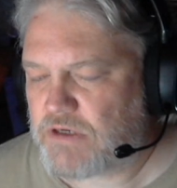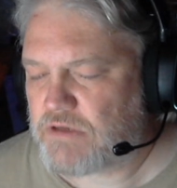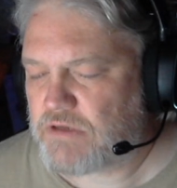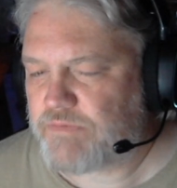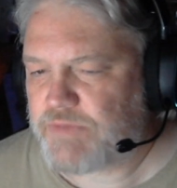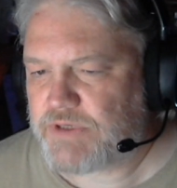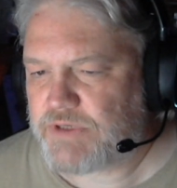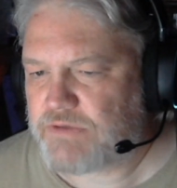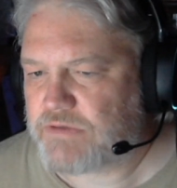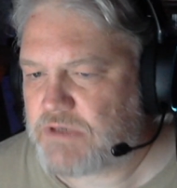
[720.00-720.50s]

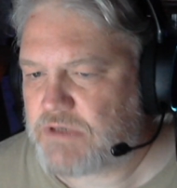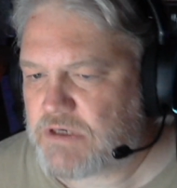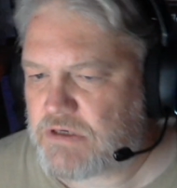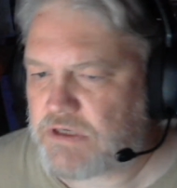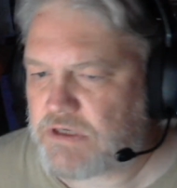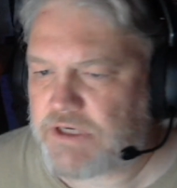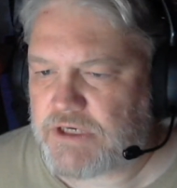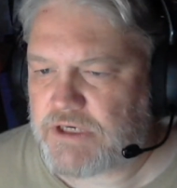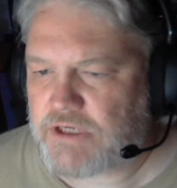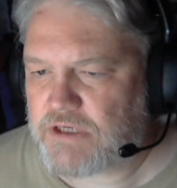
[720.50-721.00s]
been
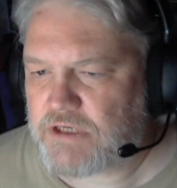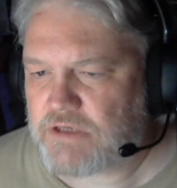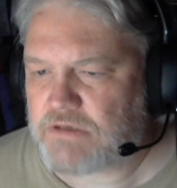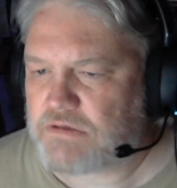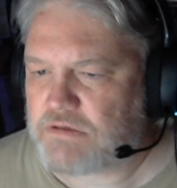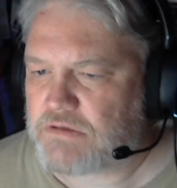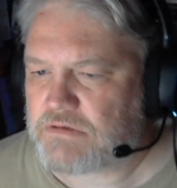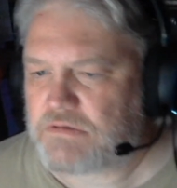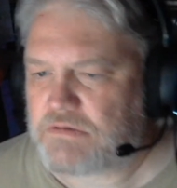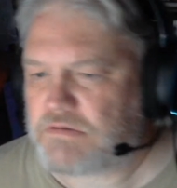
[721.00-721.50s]

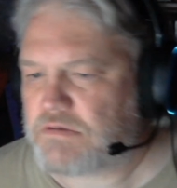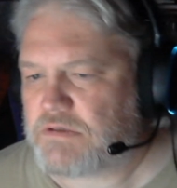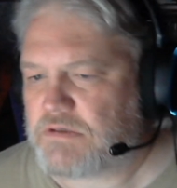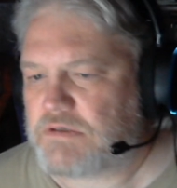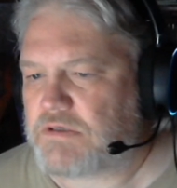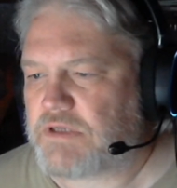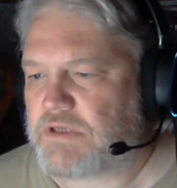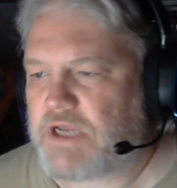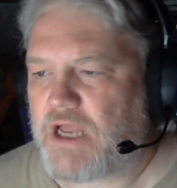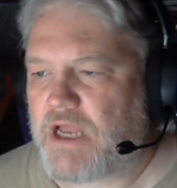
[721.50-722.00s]
cleaning
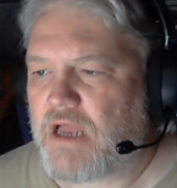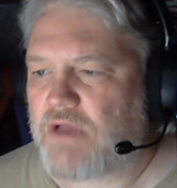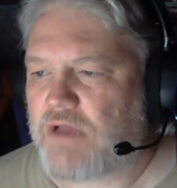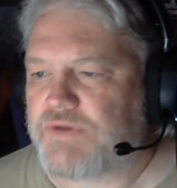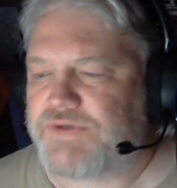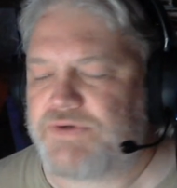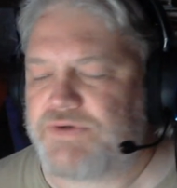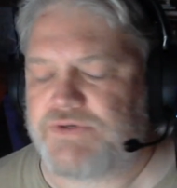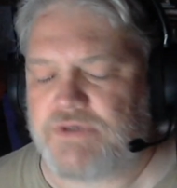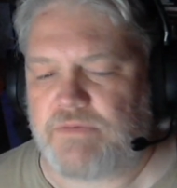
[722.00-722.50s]
in the
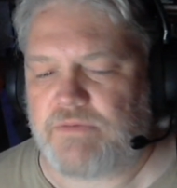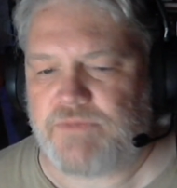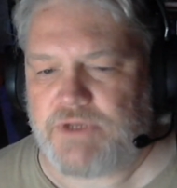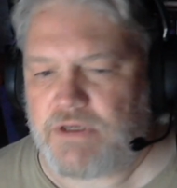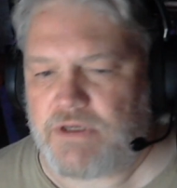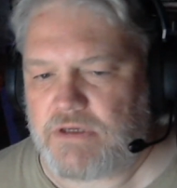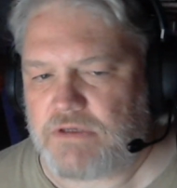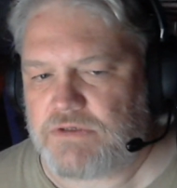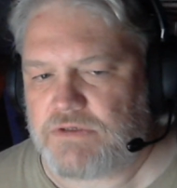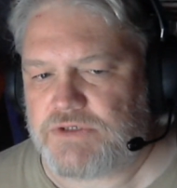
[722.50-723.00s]
house or
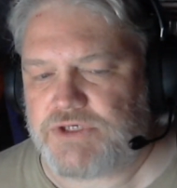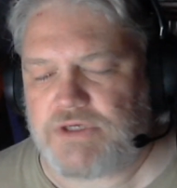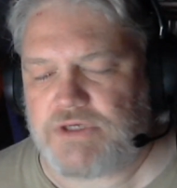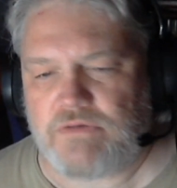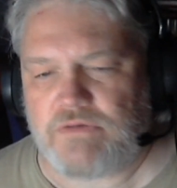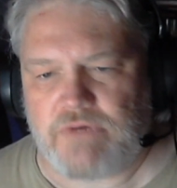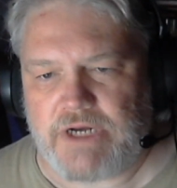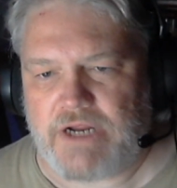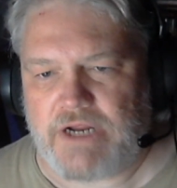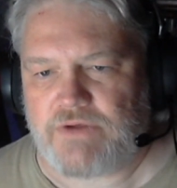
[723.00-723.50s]
something. She
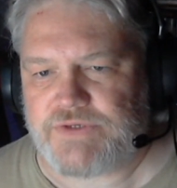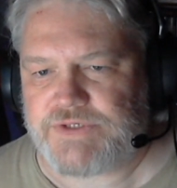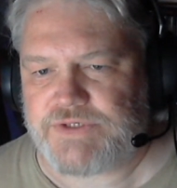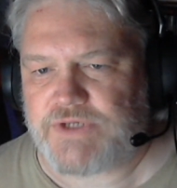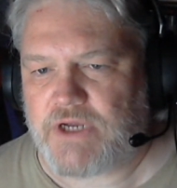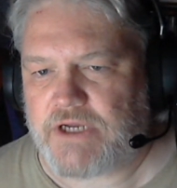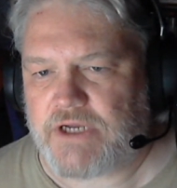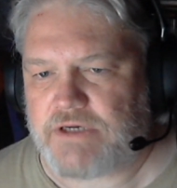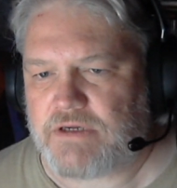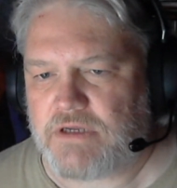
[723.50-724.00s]
went
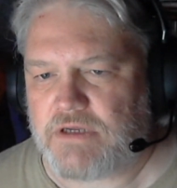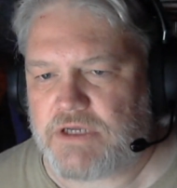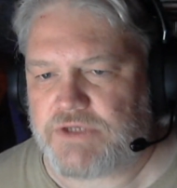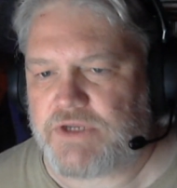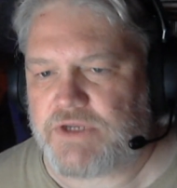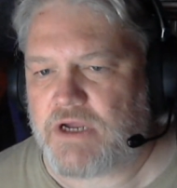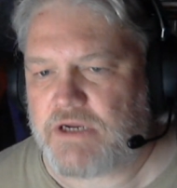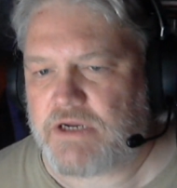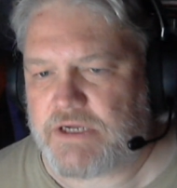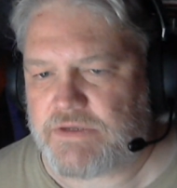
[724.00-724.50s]
outside, had
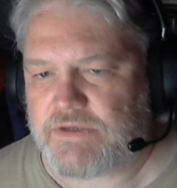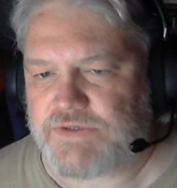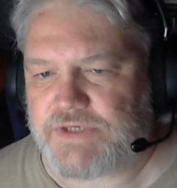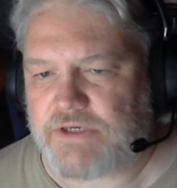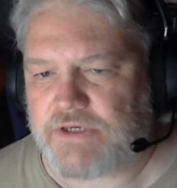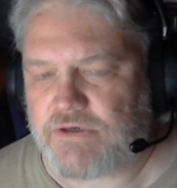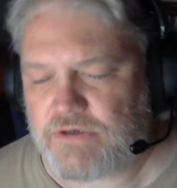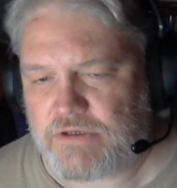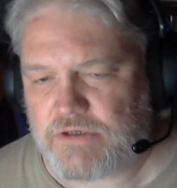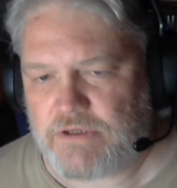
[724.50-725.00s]
gone outside
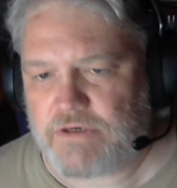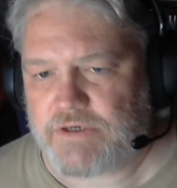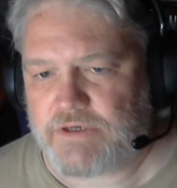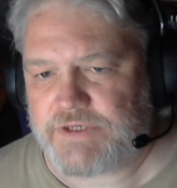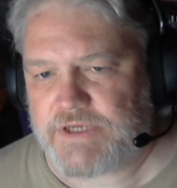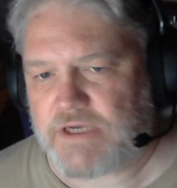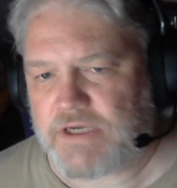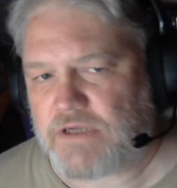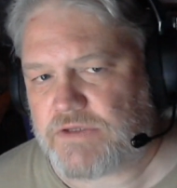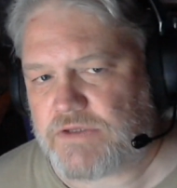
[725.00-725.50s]
earlier to
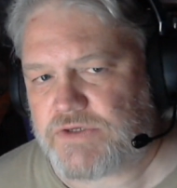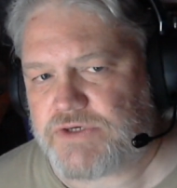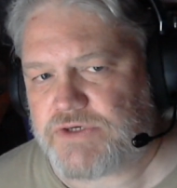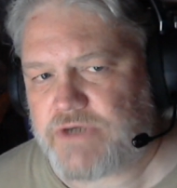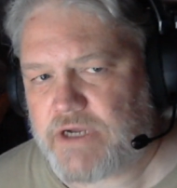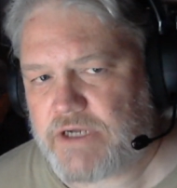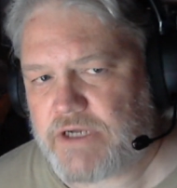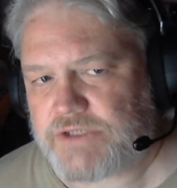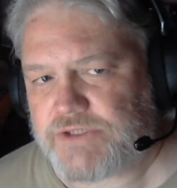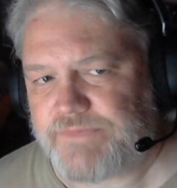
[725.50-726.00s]
take out the
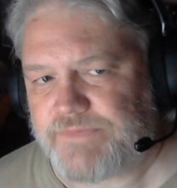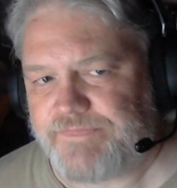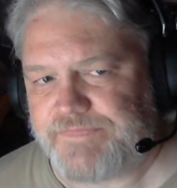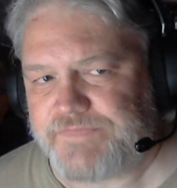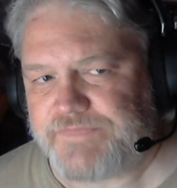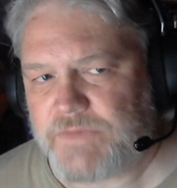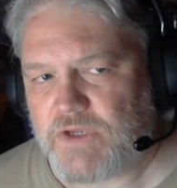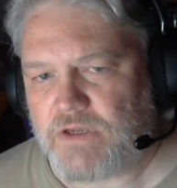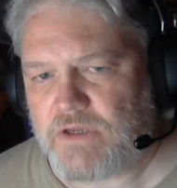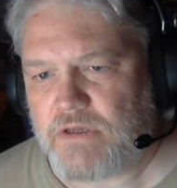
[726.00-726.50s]
trash,
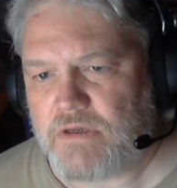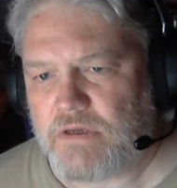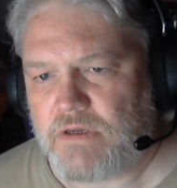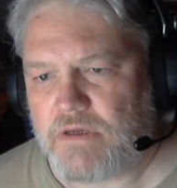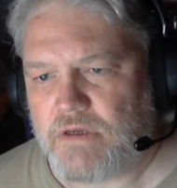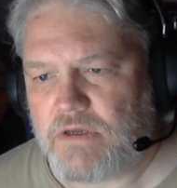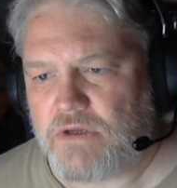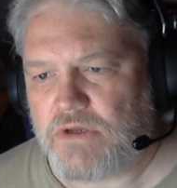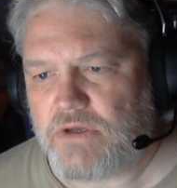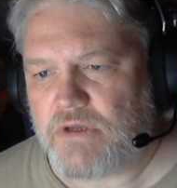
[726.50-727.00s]

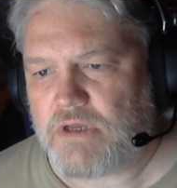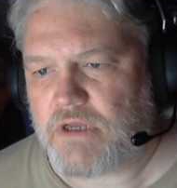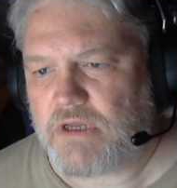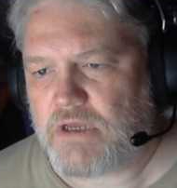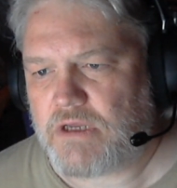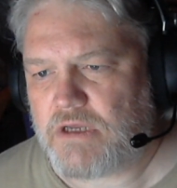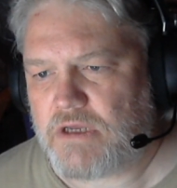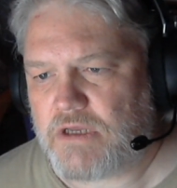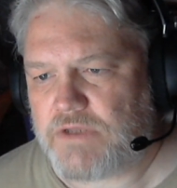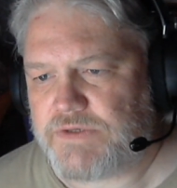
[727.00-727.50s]

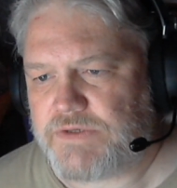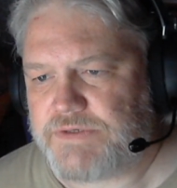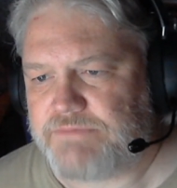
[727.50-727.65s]
and